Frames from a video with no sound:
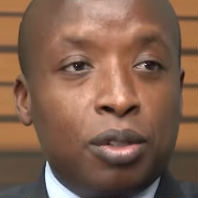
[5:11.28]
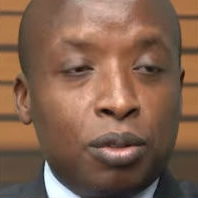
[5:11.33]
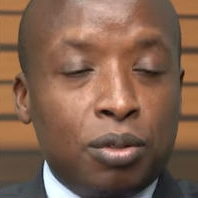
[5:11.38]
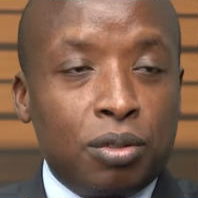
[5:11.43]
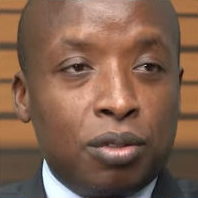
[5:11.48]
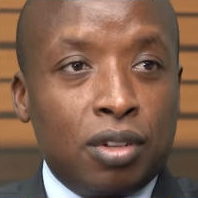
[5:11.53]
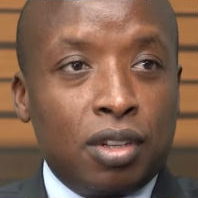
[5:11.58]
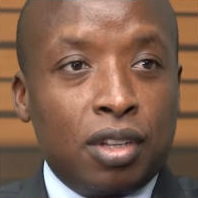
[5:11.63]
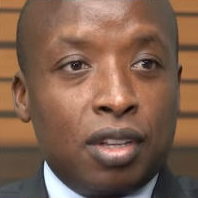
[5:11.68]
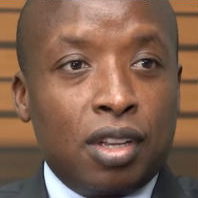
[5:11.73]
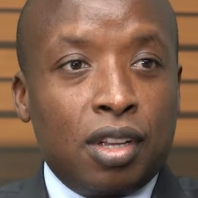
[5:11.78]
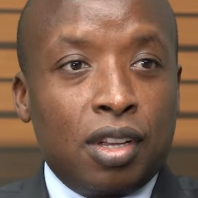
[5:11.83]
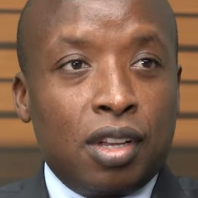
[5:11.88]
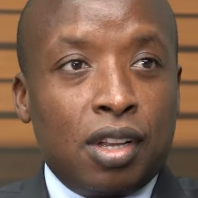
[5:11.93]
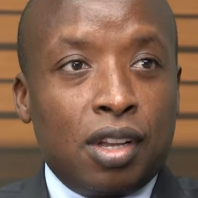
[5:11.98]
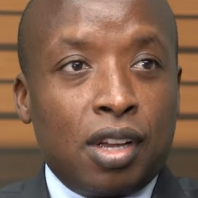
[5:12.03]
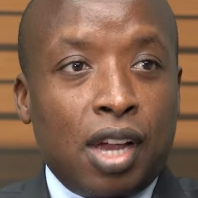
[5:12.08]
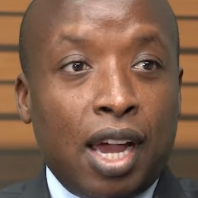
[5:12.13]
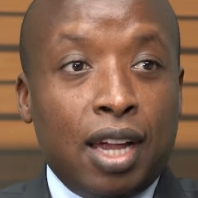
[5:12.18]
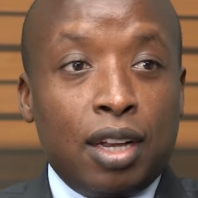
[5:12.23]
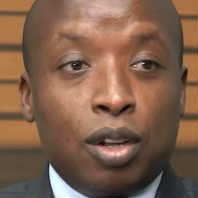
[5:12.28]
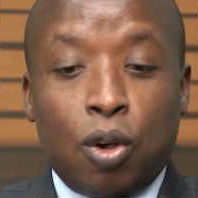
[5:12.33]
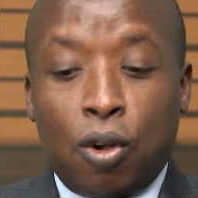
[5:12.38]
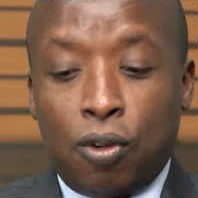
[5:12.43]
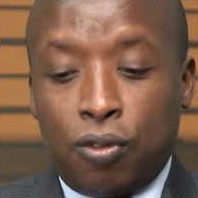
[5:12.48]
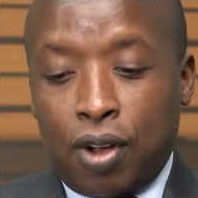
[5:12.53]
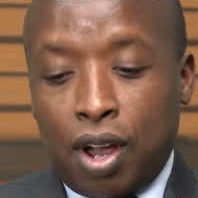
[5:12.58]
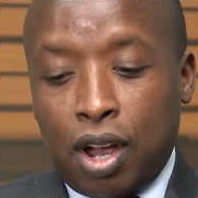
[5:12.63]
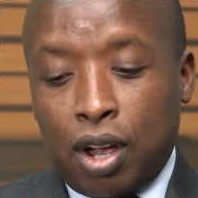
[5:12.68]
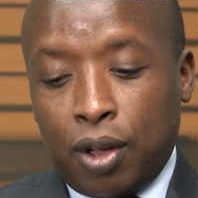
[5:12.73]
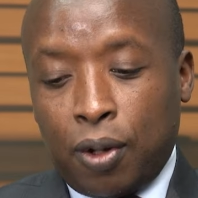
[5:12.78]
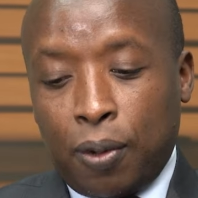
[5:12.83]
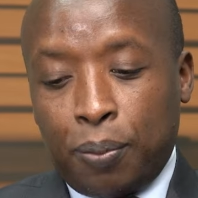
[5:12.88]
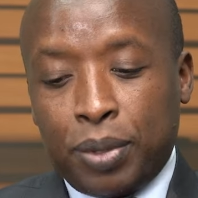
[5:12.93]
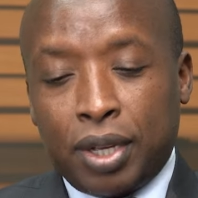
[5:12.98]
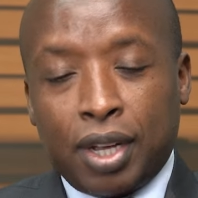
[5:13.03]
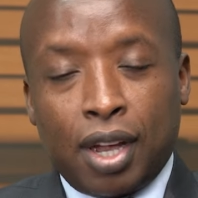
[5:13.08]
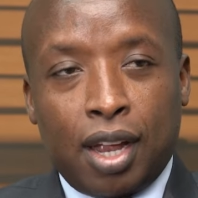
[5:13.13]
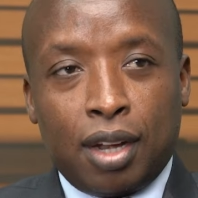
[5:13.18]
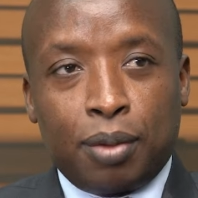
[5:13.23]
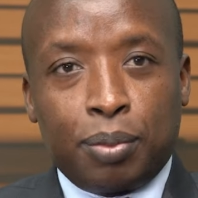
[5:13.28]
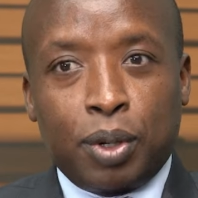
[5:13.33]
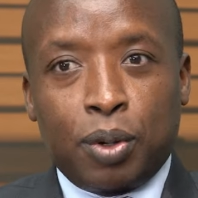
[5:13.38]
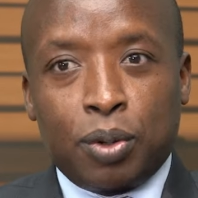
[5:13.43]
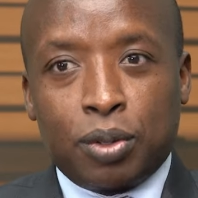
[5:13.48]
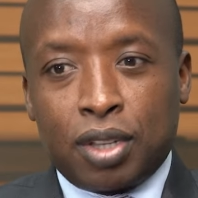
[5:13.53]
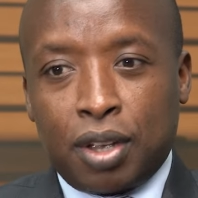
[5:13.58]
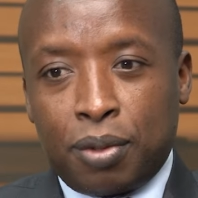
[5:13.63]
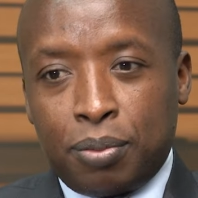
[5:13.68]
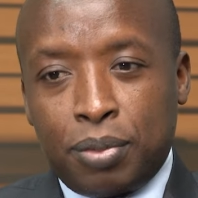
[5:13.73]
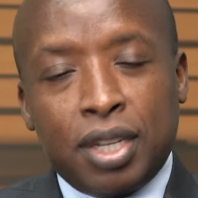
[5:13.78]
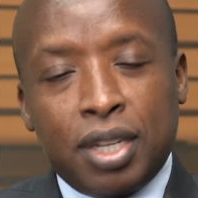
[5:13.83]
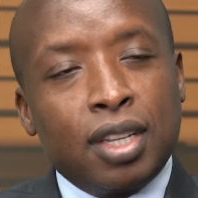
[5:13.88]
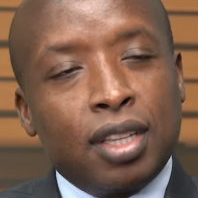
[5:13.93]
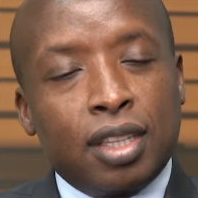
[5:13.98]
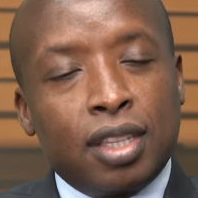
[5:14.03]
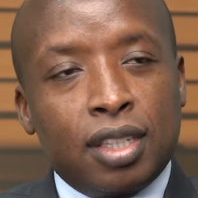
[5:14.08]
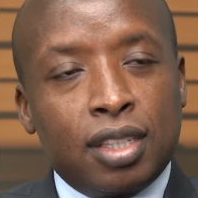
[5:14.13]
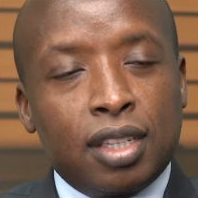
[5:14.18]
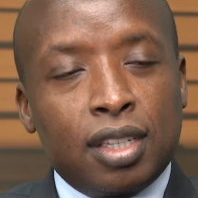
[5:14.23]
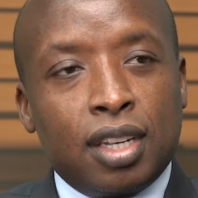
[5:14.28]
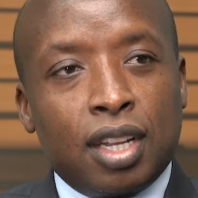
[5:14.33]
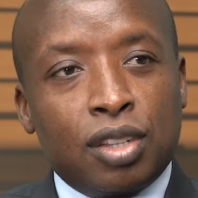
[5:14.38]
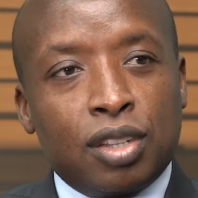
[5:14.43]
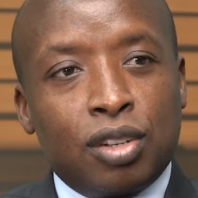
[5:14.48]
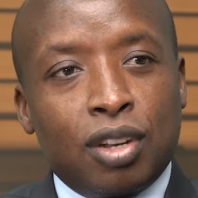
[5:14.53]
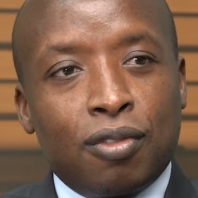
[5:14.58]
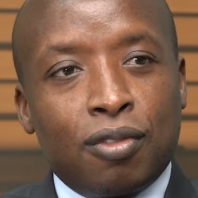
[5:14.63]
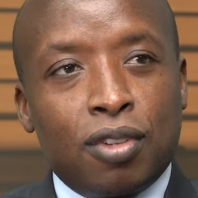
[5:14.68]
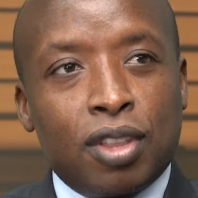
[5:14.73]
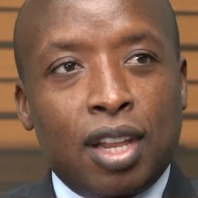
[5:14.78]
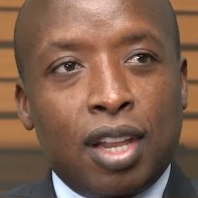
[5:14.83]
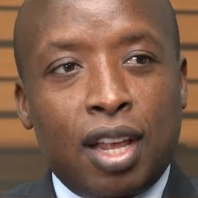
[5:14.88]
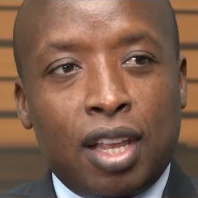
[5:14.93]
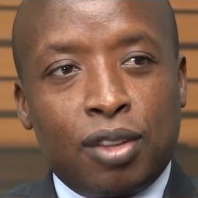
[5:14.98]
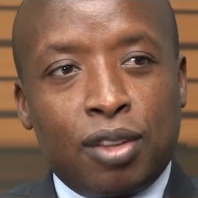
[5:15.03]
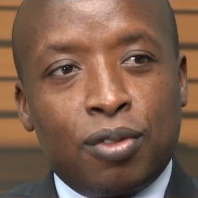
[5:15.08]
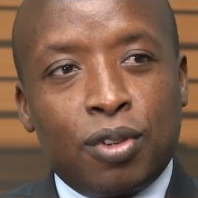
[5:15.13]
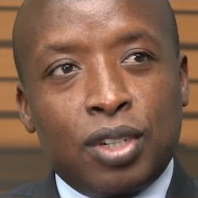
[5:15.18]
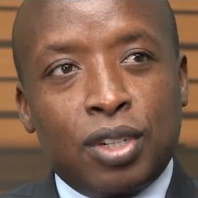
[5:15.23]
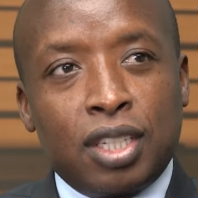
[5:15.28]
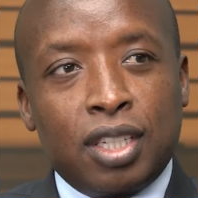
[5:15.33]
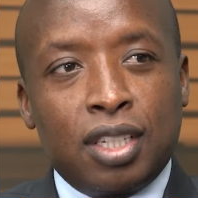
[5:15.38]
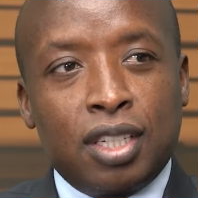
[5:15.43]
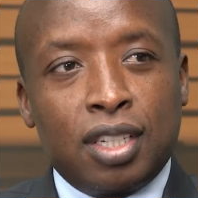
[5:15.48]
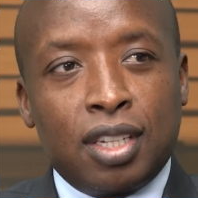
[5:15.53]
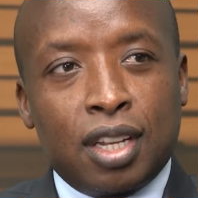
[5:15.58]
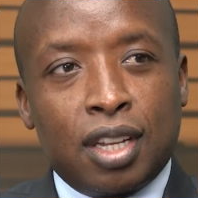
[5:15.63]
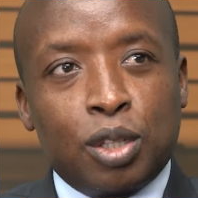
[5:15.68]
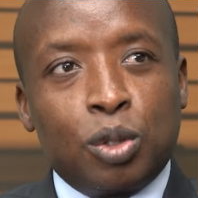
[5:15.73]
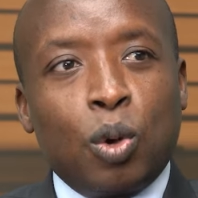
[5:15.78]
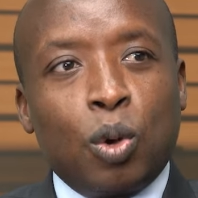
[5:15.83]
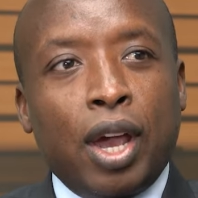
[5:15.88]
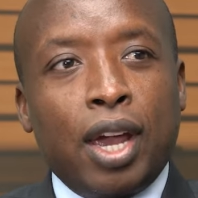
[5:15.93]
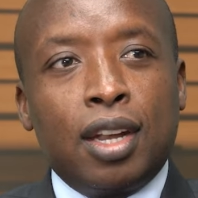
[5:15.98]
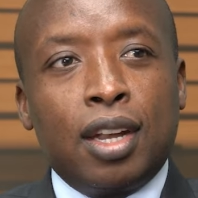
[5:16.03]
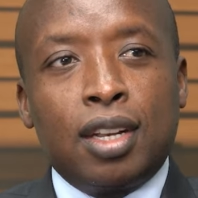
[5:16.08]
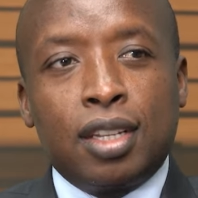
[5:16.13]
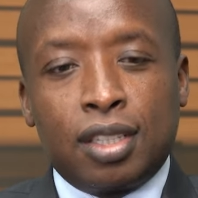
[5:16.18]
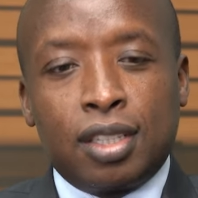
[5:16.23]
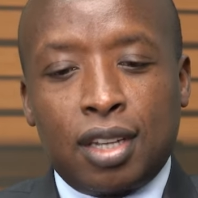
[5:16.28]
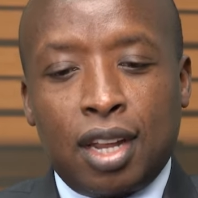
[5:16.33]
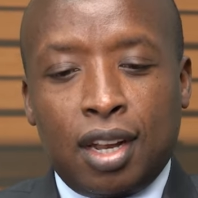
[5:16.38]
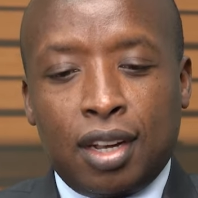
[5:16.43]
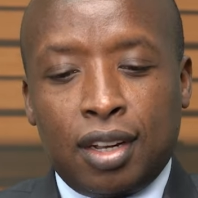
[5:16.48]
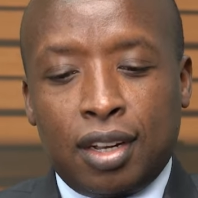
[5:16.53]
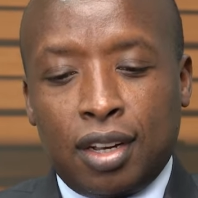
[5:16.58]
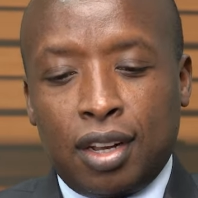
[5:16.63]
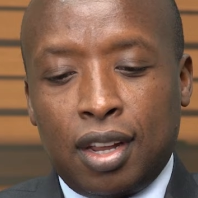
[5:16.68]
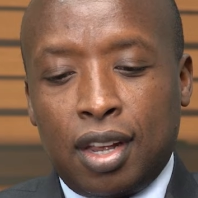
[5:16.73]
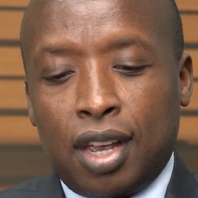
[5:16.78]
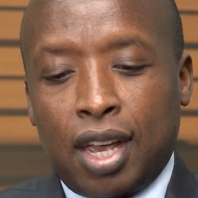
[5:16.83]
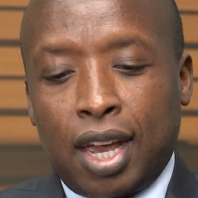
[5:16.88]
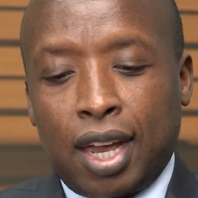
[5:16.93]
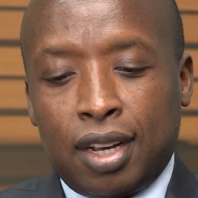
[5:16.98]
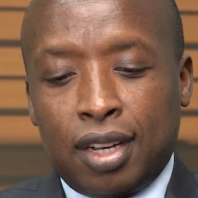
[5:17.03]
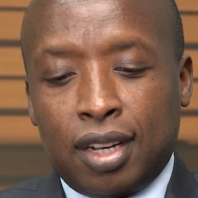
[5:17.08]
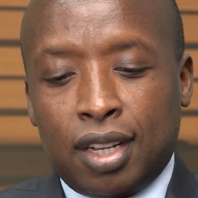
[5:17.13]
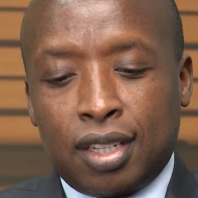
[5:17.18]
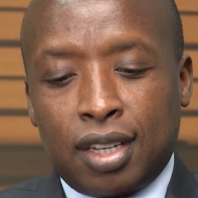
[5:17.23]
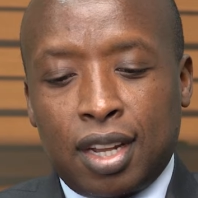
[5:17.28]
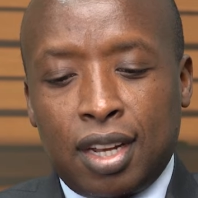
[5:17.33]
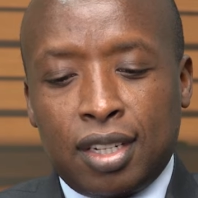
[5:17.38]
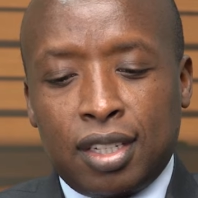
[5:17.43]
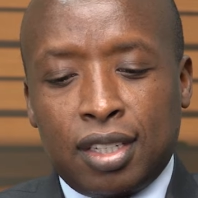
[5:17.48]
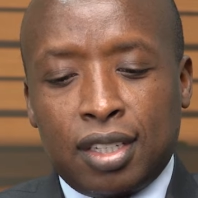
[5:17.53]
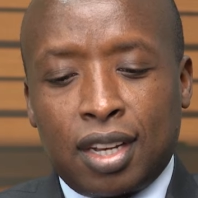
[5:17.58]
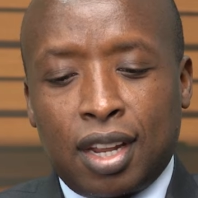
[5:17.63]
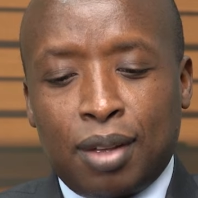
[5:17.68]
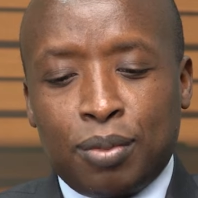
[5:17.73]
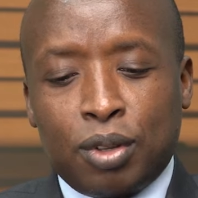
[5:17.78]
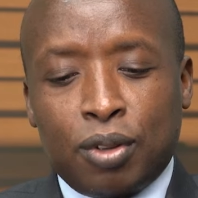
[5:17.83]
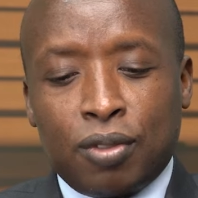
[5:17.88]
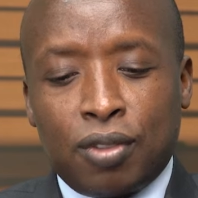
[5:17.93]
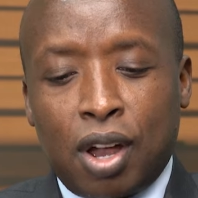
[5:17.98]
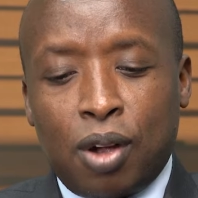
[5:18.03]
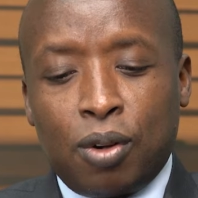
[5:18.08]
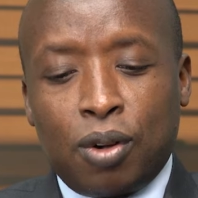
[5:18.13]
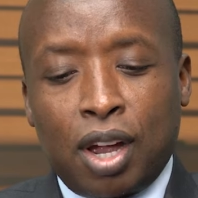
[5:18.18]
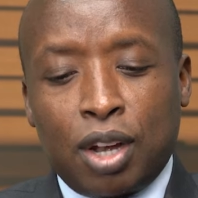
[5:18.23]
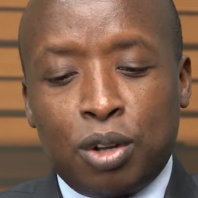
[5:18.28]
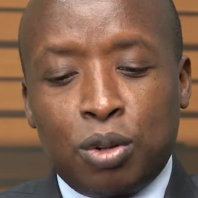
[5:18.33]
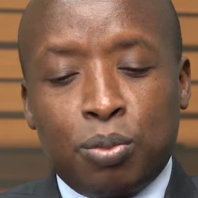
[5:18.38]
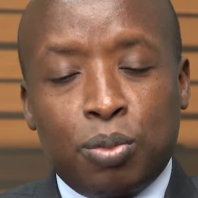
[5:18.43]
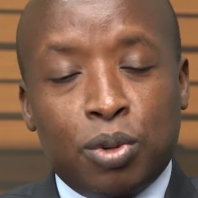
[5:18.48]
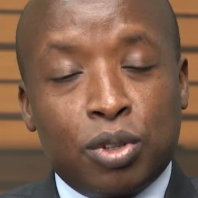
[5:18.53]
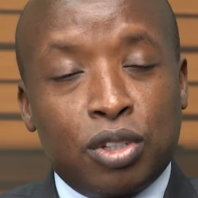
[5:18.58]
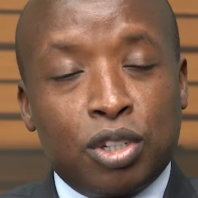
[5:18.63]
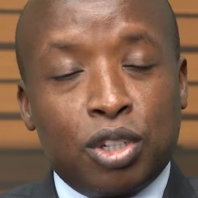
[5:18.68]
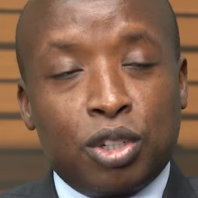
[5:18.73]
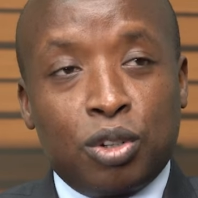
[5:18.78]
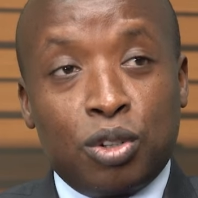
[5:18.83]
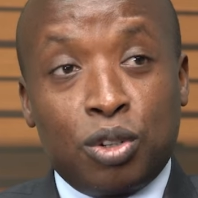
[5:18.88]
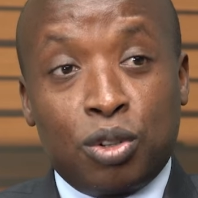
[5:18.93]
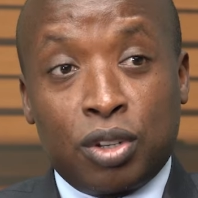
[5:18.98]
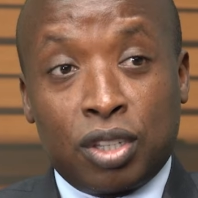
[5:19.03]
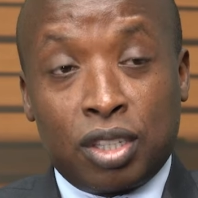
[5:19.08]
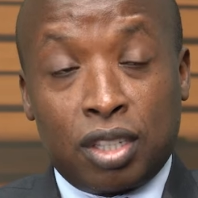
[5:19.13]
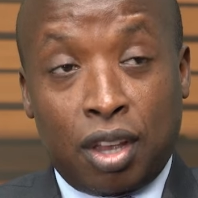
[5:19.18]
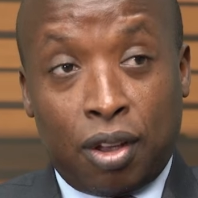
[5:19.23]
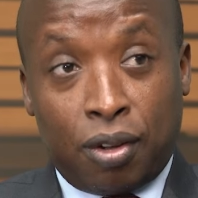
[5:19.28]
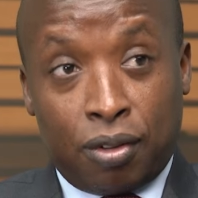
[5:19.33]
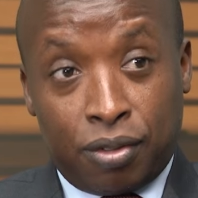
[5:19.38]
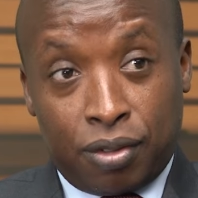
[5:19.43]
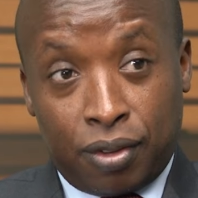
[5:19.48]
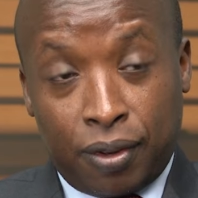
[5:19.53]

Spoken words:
you and offer a helping hand, because I've been in this industry for the last 14 years. Mm-hmm. So I understand. I understand in terms of how can you position yourself.